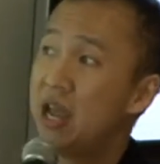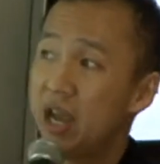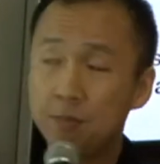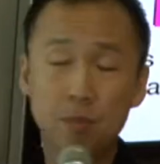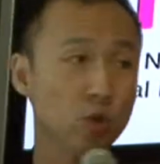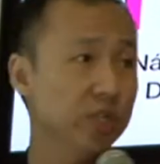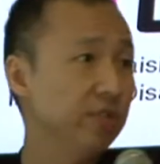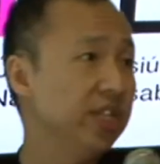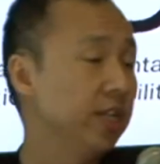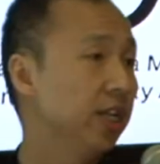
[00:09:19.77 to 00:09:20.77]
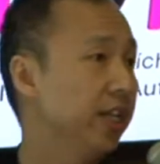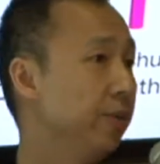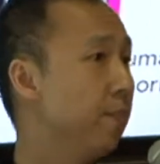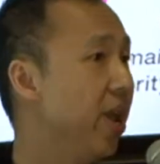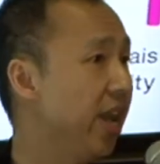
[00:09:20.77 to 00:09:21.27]
And most recently
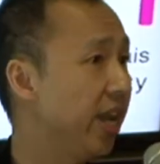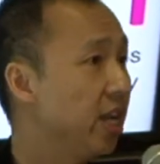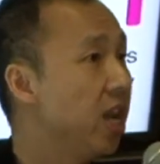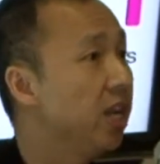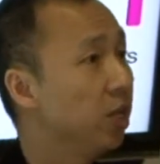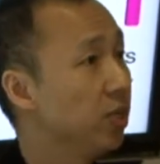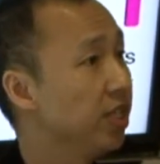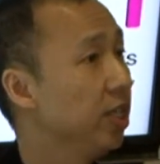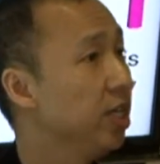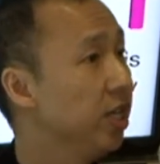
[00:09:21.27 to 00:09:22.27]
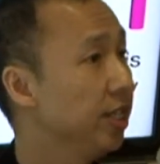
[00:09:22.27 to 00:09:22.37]
in May, it was a learning